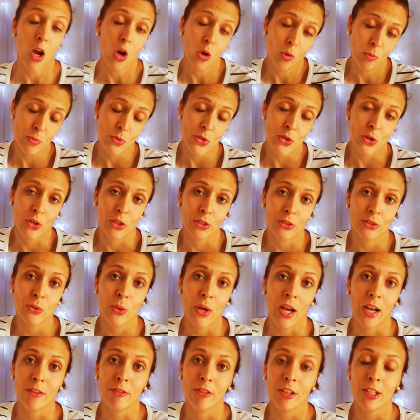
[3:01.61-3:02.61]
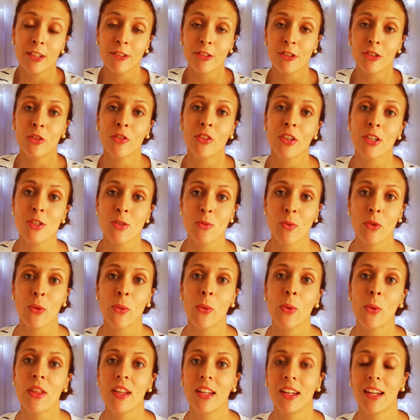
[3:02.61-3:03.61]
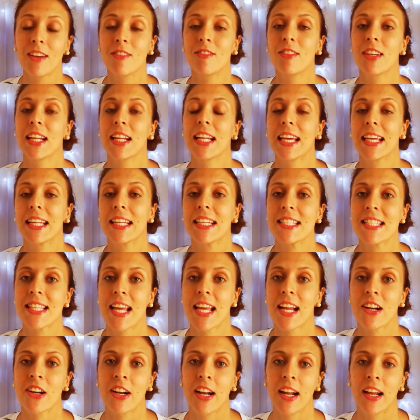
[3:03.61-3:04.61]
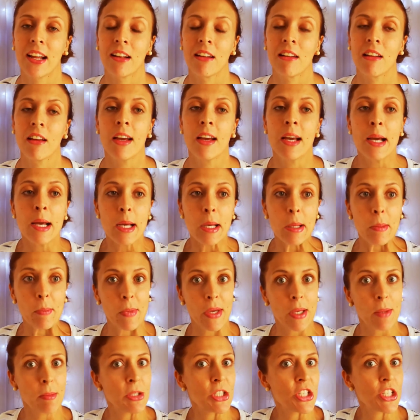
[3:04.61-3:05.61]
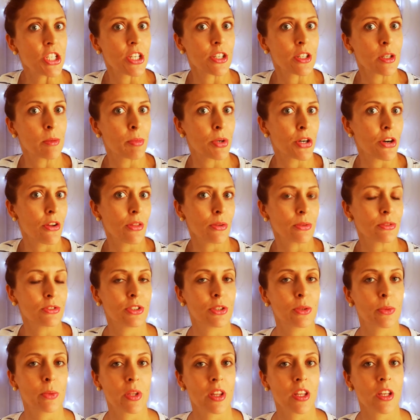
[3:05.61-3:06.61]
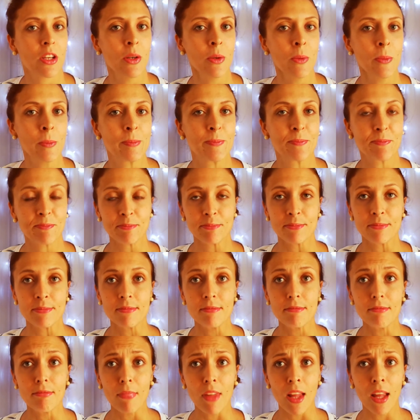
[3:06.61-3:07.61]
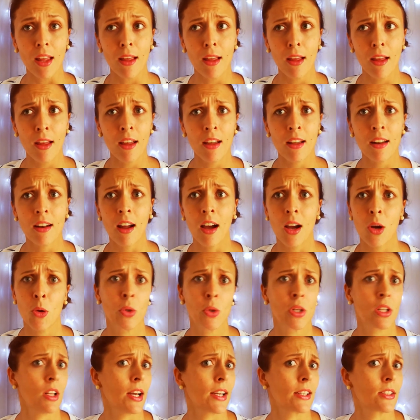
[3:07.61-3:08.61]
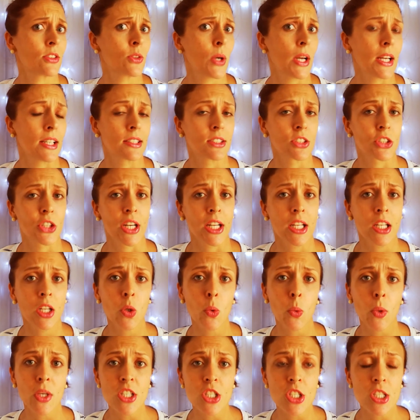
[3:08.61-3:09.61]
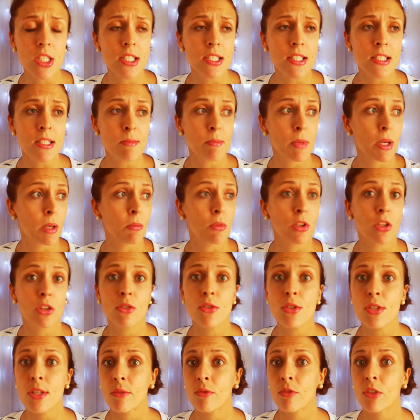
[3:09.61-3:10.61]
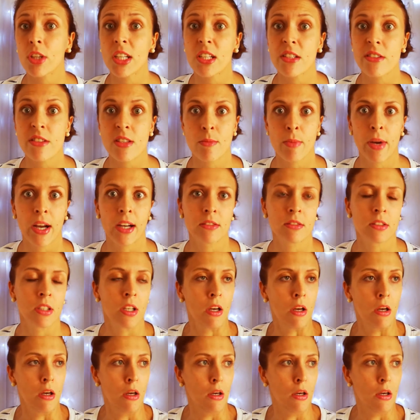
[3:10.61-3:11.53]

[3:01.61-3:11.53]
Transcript: hopes are to have interviews with all the lovely ladies there and maybe share a birth or two with you and I would like to answer any questions, maybe do some videos about